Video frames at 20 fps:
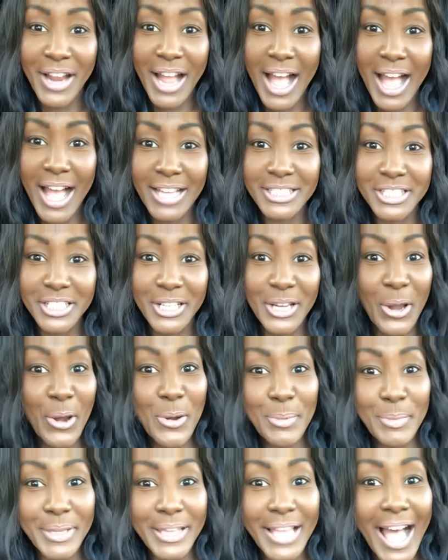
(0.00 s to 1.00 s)
Hi,
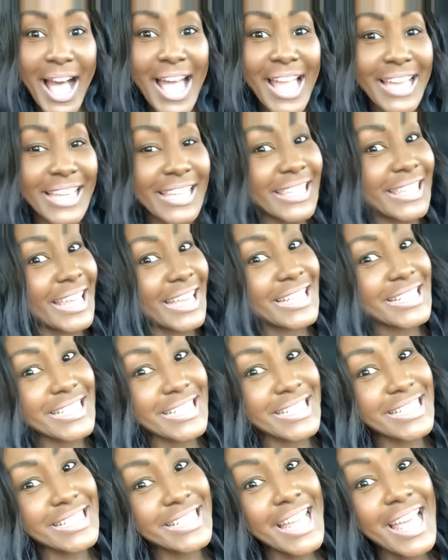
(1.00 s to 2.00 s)
Jacoby. Hi,
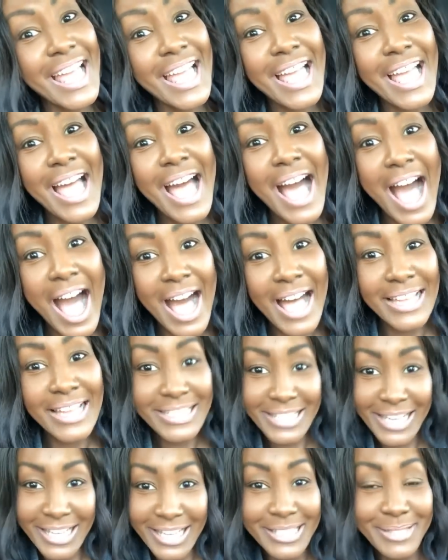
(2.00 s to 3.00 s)
Alexis.
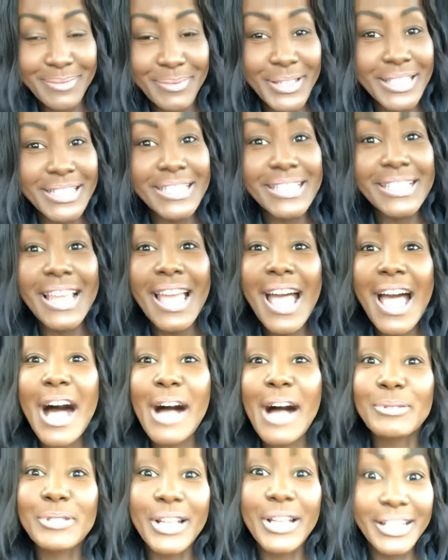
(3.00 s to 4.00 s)
Hi, Desmond.
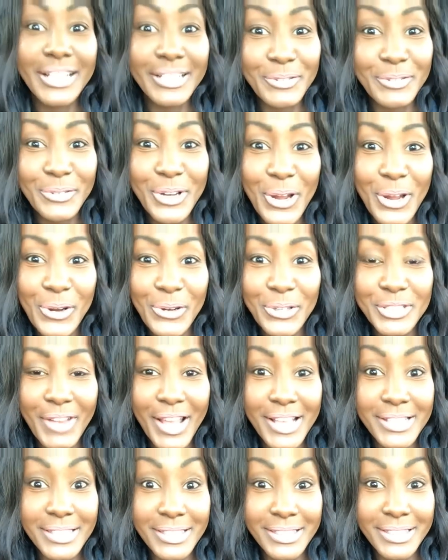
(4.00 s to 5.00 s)
I'm trying to go as
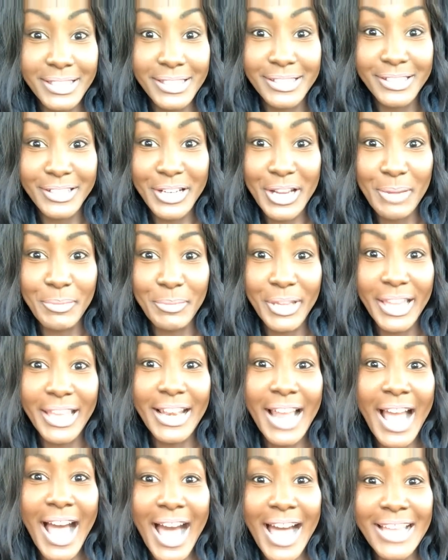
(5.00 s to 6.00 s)
fast as these are coming
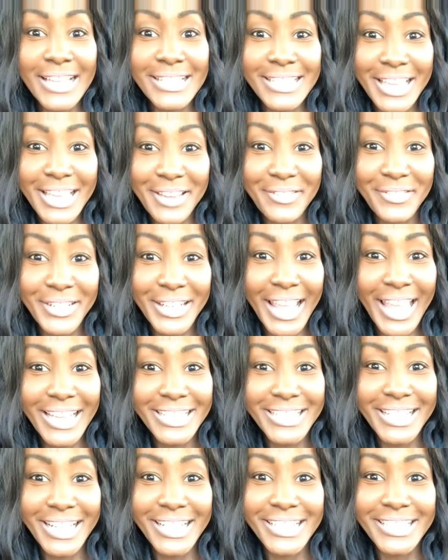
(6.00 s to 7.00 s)
in. Hi, Devin.
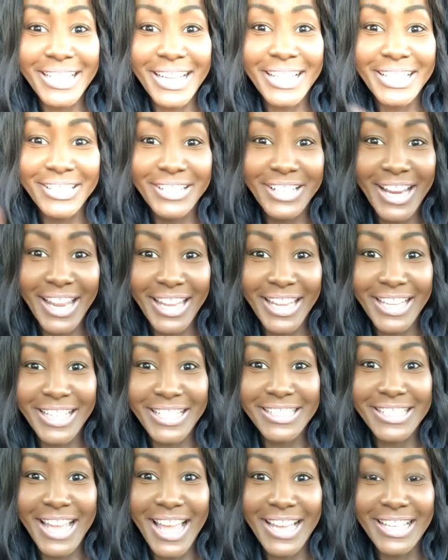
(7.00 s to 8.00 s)
Hey, Jay Taylor.
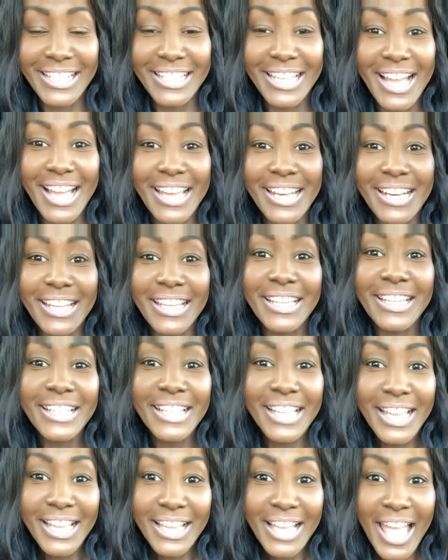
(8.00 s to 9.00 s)
Hey, Tyliana.
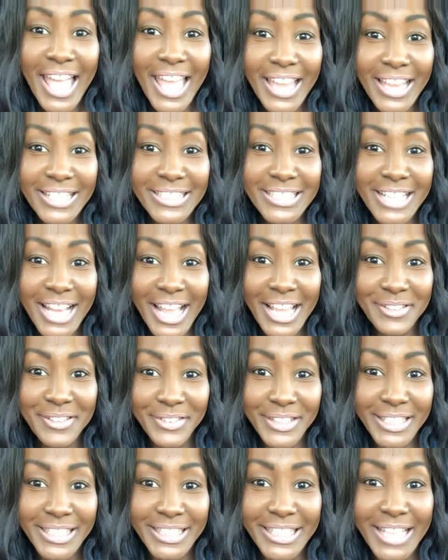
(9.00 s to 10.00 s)
Hey,
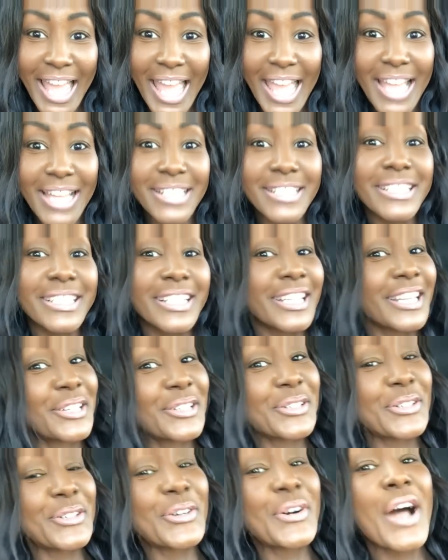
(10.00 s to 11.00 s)
Jivey.
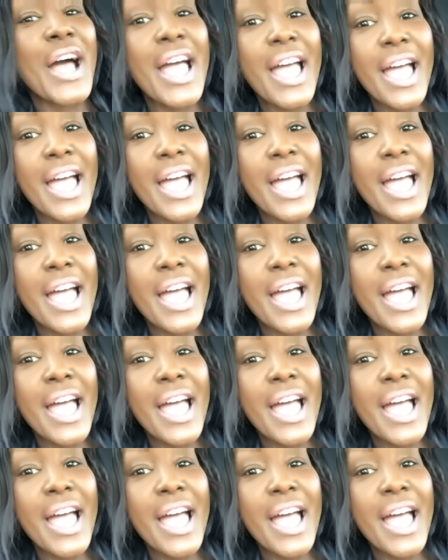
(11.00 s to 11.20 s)
Angelo.